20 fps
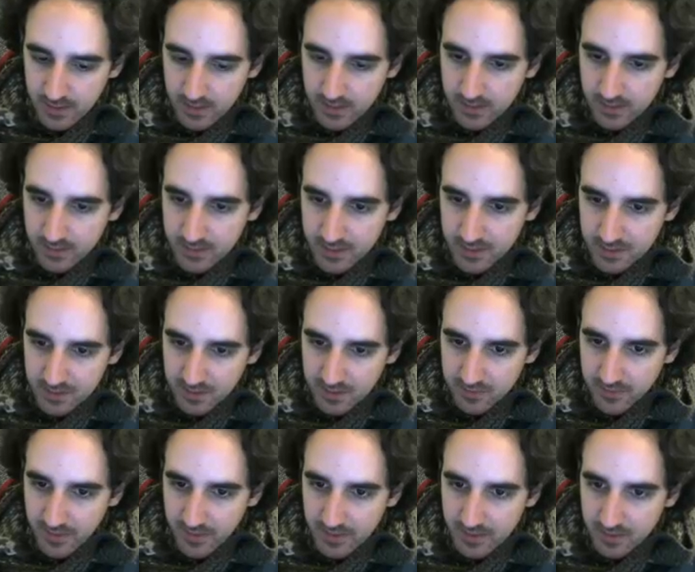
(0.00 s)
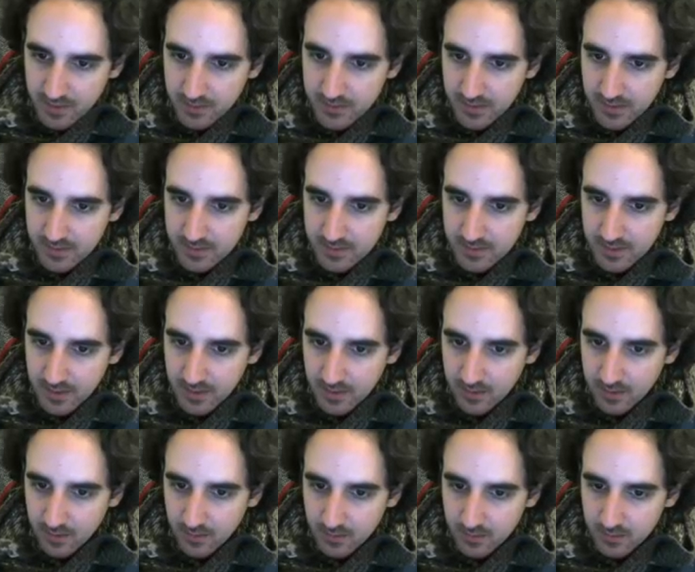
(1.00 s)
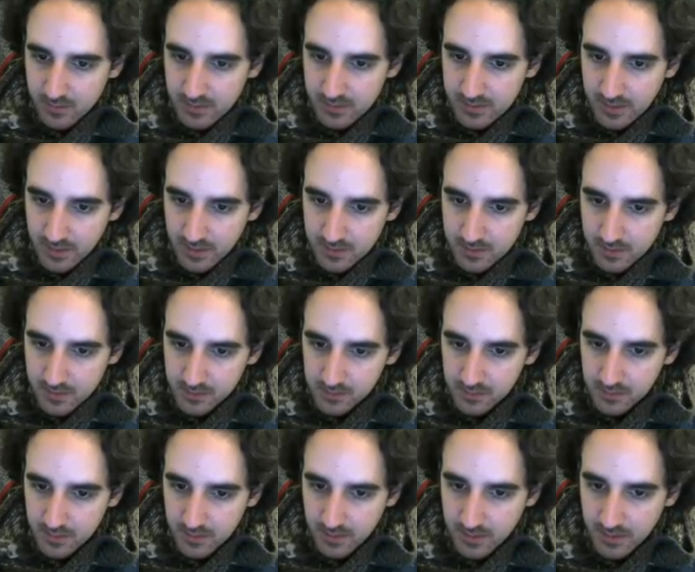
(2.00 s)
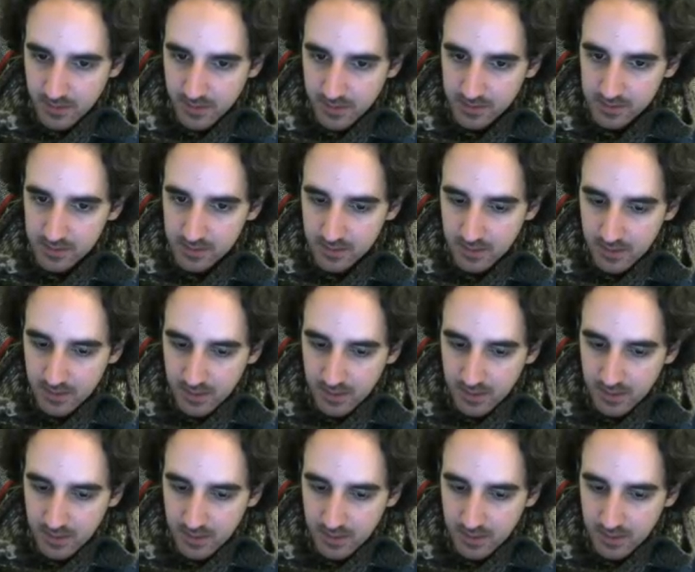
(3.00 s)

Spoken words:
You know, it's actually funny because I see a lot of the texture here,